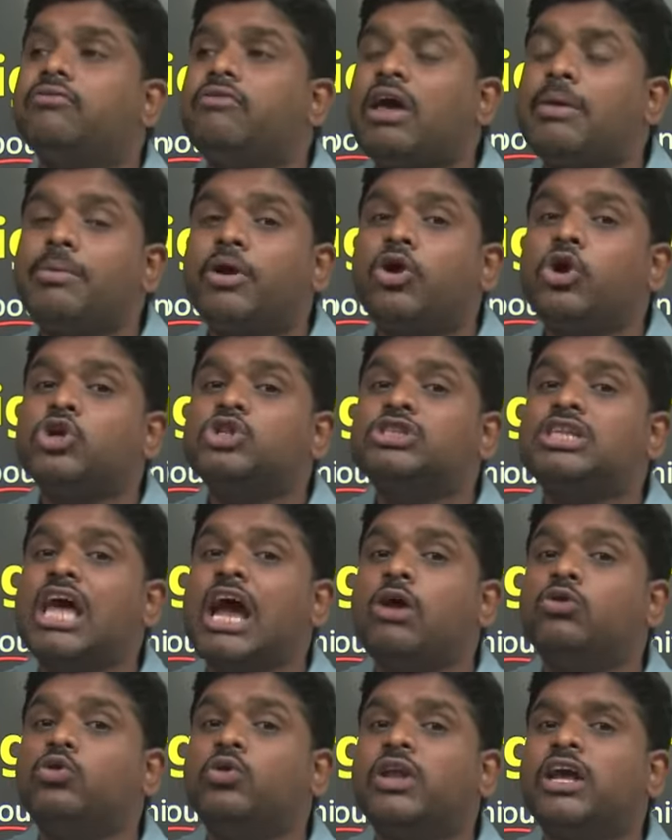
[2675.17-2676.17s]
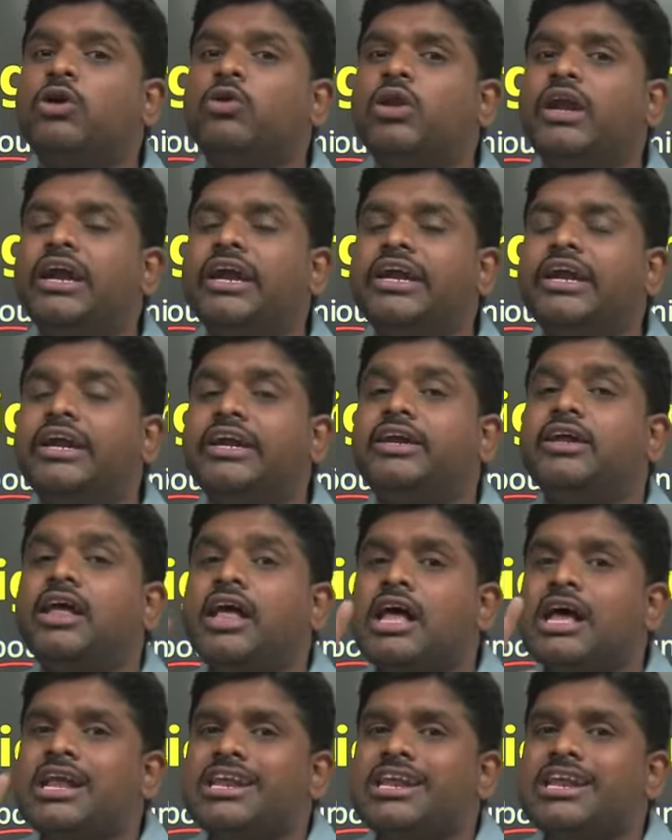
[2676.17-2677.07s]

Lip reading: Why? Because they have to regulate it.